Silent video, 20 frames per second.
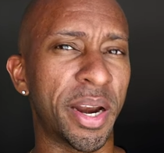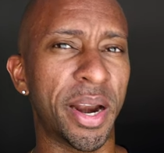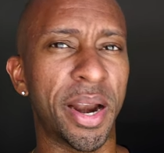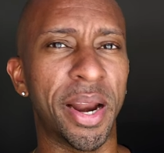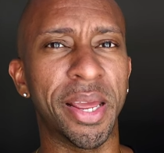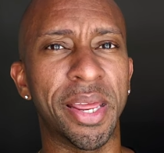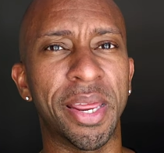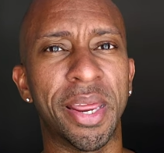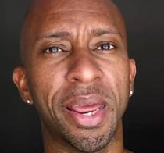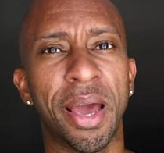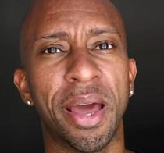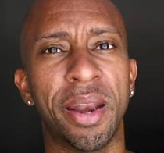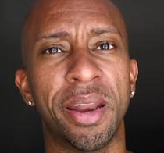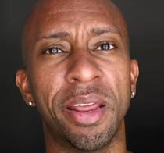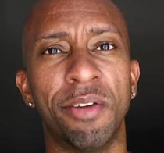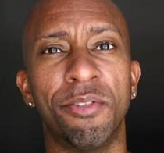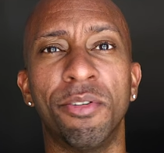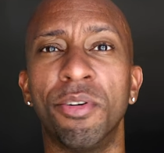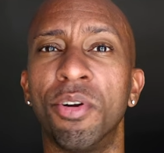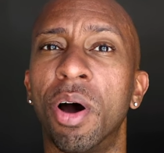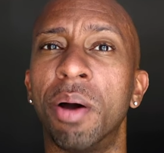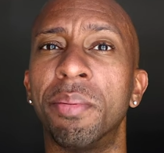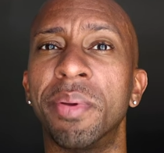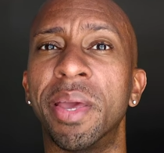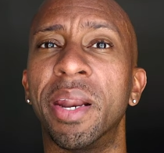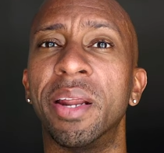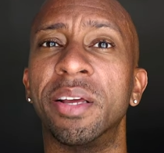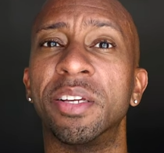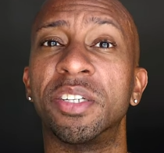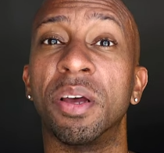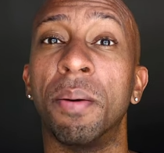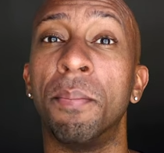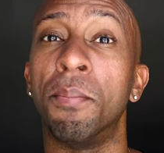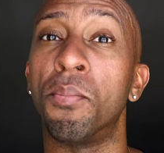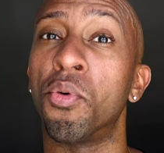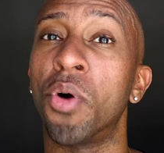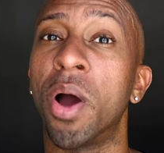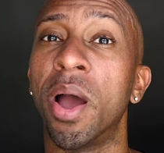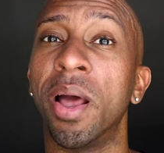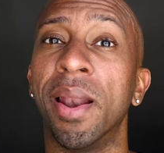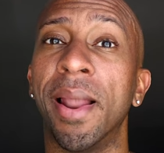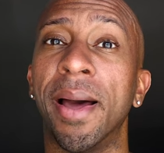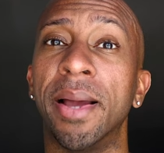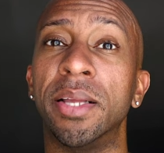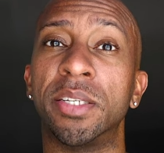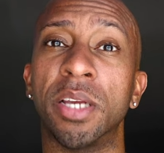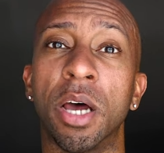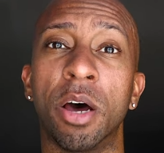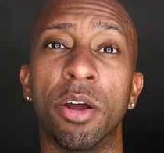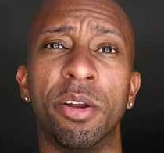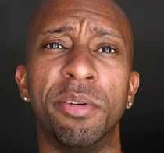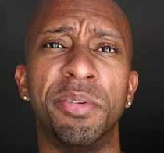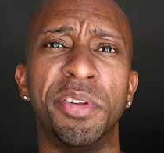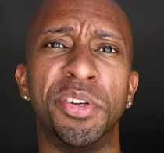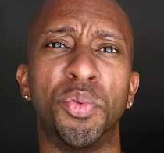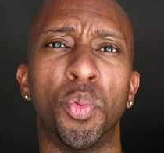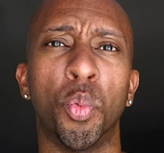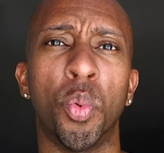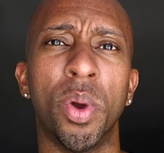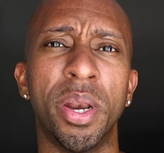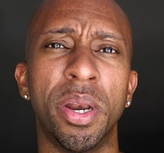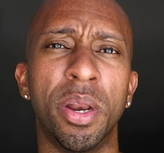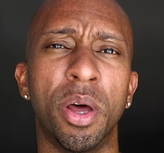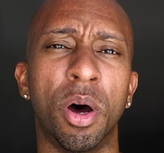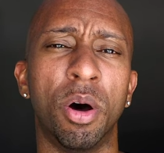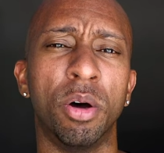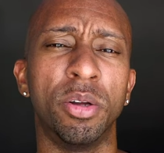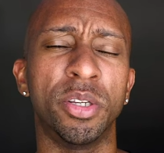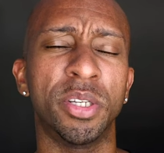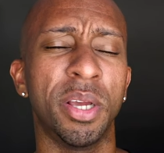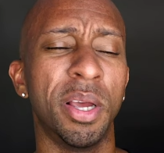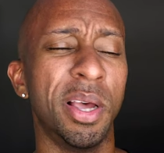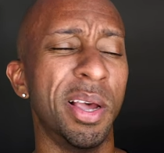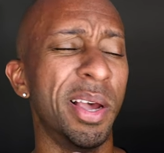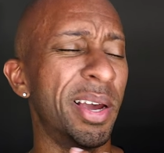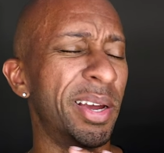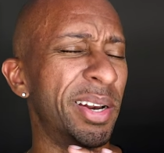And again, even though I'm getting some bright lights out of these windows,